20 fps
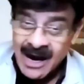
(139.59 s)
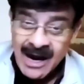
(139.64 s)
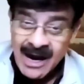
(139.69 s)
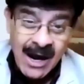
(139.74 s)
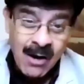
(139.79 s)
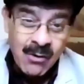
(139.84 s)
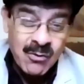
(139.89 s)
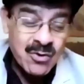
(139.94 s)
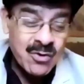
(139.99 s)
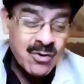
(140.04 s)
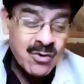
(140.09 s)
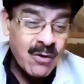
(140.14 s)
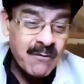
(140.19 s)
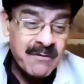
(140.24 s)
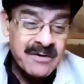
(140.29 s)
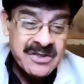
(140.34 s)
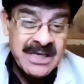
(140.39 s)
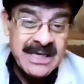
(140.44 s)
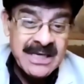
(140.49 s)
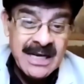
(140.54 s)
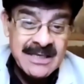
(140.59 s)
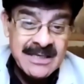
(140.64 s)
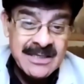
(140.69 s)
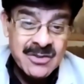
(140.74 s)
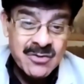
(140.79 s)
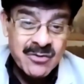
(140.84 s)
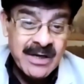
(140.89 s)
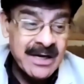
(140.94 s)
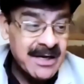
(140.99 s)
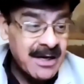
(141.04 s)
How do you know which analysis
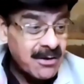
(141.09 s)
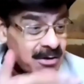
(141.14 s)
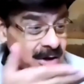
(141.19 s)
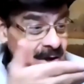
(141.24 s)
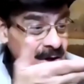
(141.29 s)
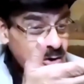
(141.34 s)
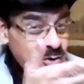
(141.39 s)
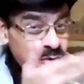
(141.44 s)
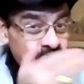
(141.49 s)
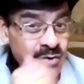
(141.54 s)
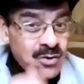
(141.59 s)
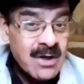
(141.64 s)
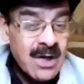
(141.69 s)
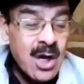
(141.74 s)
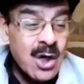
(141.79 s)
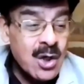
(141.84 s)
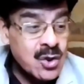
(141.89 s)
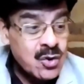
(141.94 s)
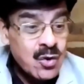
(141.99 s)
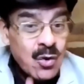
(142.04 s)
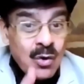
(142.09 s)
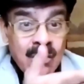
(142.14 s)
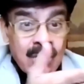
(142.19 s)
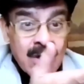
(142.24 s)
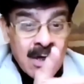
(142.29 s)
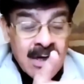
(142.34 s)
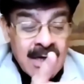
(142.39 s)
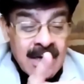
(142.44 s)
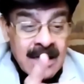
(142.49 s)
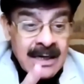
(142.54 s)
to carry out? So
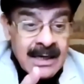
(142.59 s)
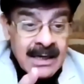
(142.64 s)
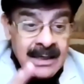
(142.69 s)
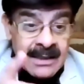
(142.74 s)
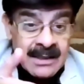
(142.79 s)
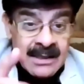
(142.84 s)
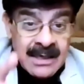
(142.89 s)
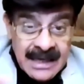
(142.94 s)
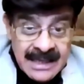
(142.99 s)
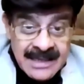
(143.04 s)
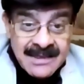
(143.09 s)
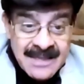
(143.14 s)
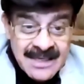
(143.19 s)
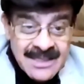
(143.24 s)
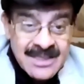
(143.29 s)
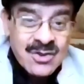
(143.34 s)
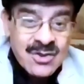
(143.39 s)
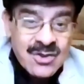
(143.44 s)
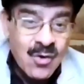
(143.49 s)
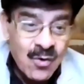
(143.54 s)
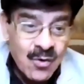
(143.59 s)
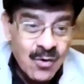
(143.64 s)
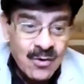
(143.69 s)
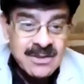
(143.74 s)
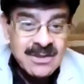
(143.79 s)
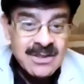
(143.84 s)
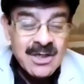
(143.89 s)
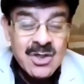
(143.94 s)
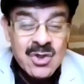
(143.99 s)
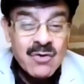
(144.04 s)
in this
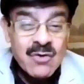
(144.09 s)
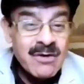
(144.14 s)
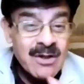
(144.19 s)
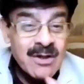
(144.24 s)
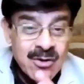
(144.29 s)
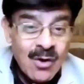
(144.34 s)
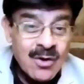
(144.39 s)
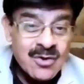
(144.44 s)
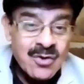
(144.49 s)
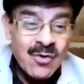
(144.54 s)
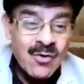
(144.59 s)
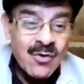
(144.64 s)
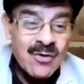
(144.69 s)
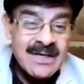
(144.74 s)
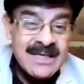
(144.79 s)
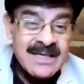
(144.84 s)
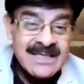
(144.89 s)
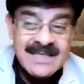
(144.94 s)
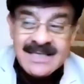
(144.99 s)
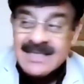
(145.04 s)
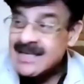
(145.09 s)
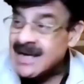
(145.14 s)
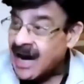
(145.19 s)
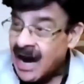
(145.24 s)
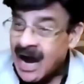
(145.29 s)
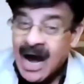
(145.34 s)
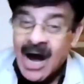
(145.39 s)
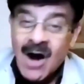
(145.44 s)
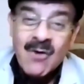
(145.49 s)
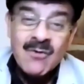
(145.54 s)
course, you will not only see
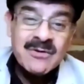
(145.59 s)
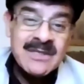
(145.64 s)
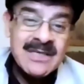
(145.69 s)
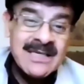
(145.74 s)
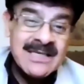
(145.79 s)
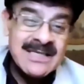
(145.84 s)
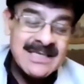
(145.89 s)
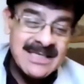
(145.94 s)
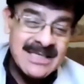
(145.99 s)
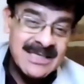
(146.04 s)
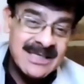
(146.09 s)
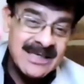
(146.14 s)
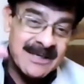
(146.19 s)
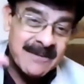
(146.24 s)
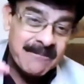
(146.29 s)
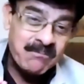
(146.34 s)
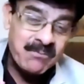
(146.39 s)
how this